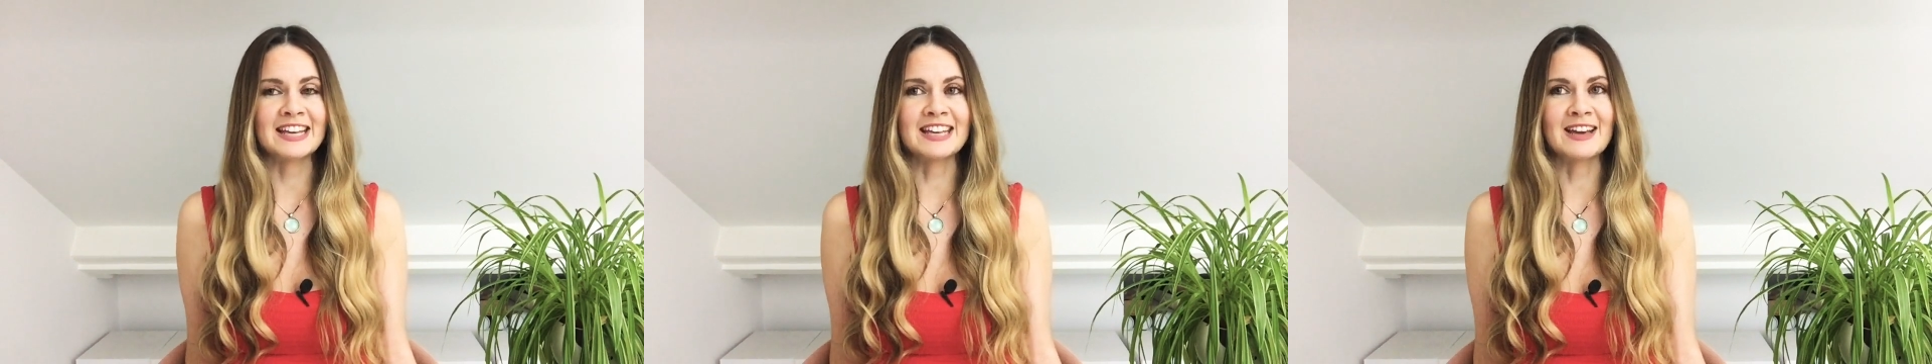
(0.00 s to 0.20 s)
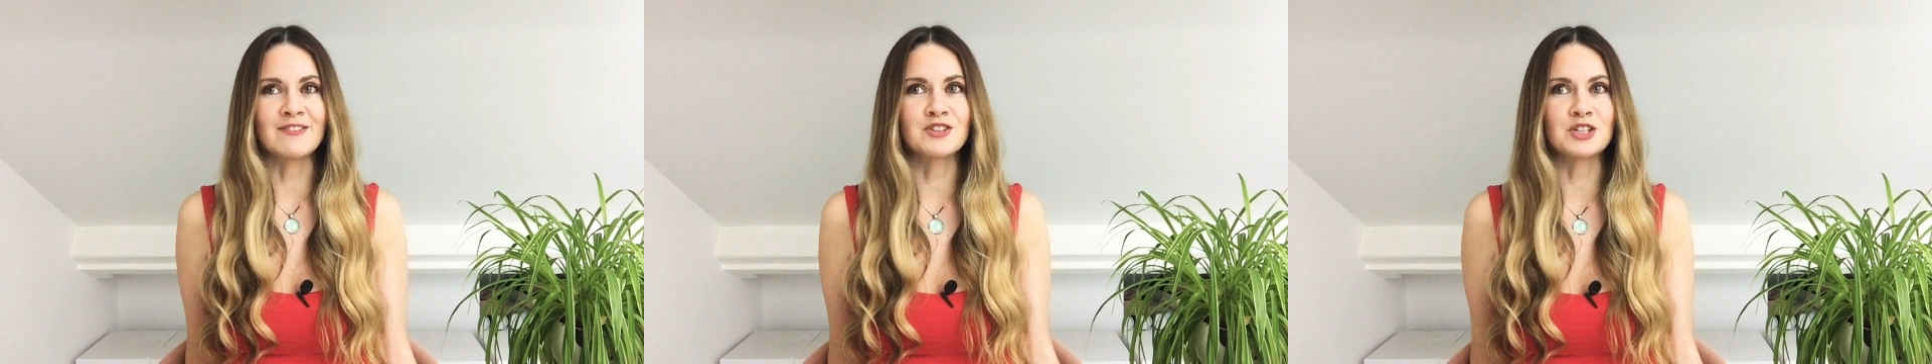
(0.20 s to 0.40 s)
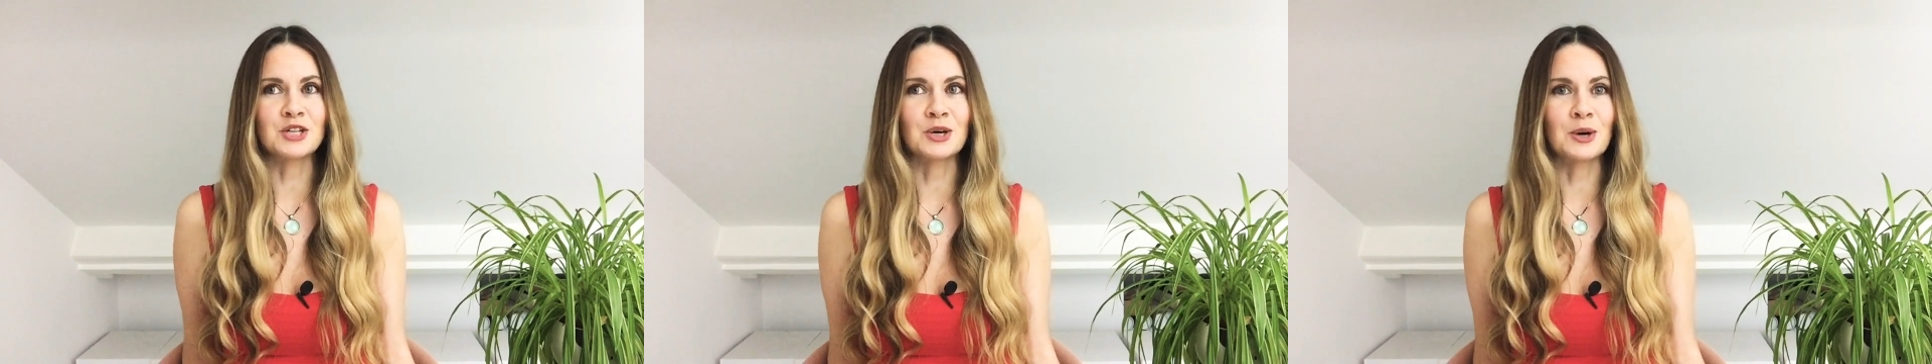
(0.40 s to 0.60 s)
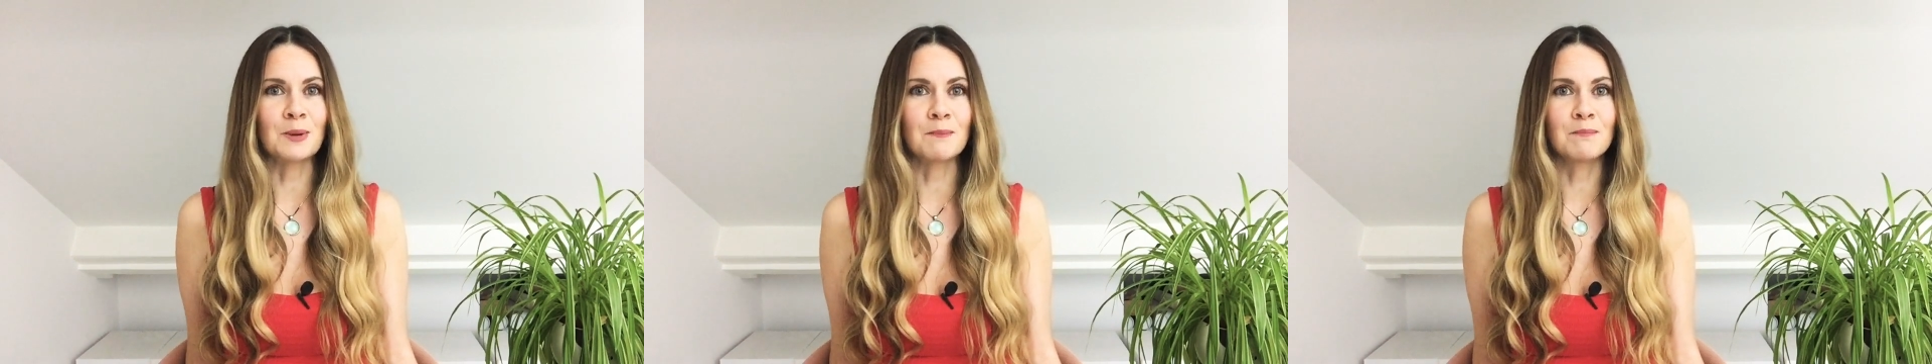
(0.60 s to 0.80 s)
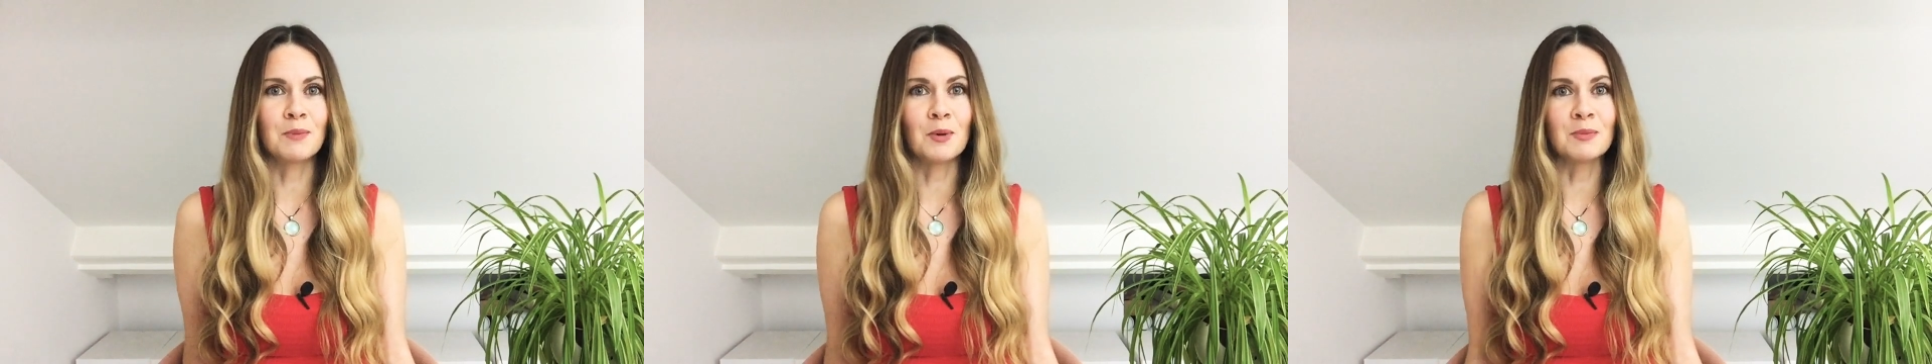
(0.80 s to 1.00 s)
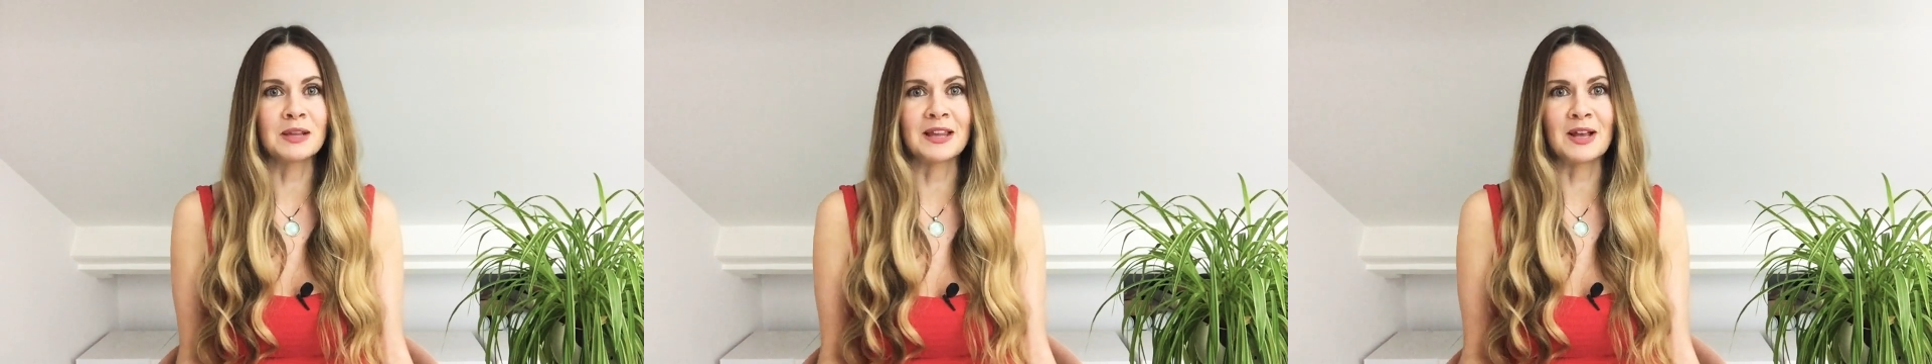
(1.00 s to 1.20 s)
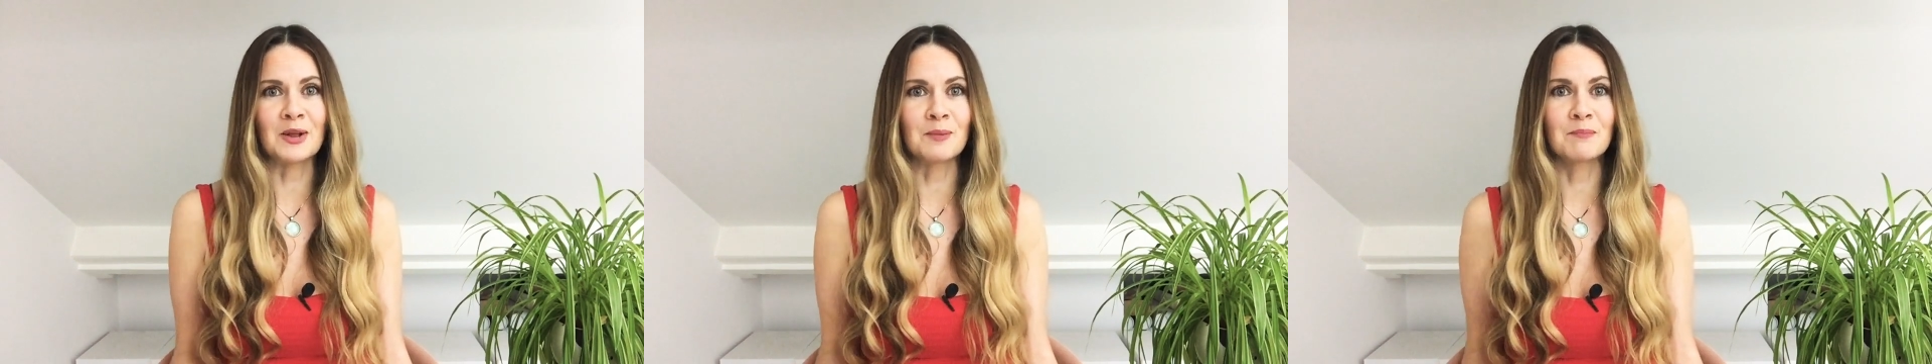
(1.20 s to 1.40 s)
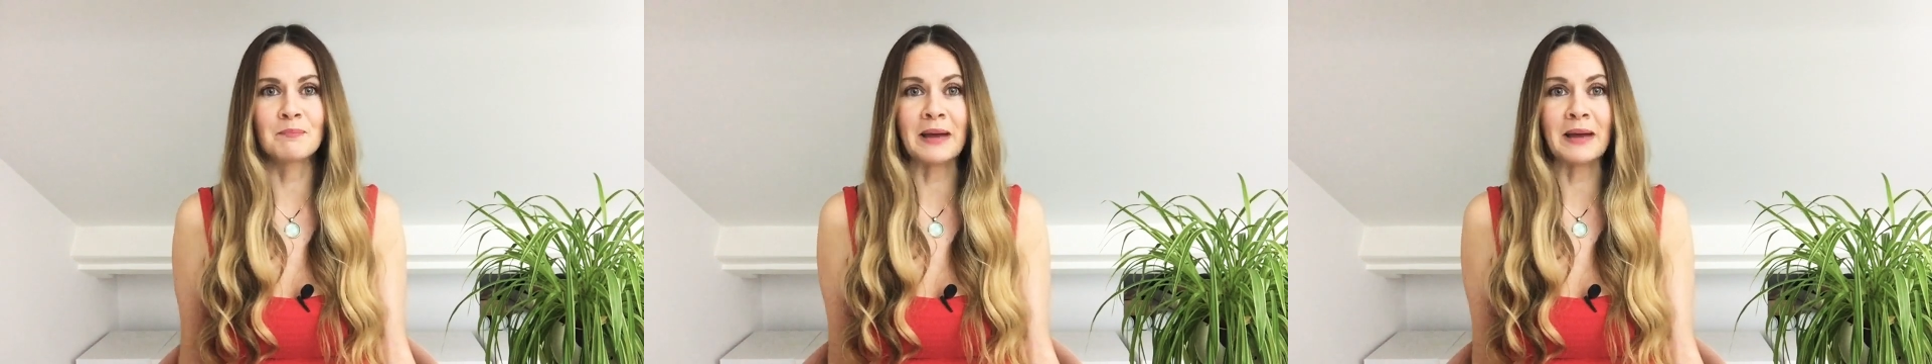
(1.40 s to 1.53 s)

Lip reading: gives your bum a little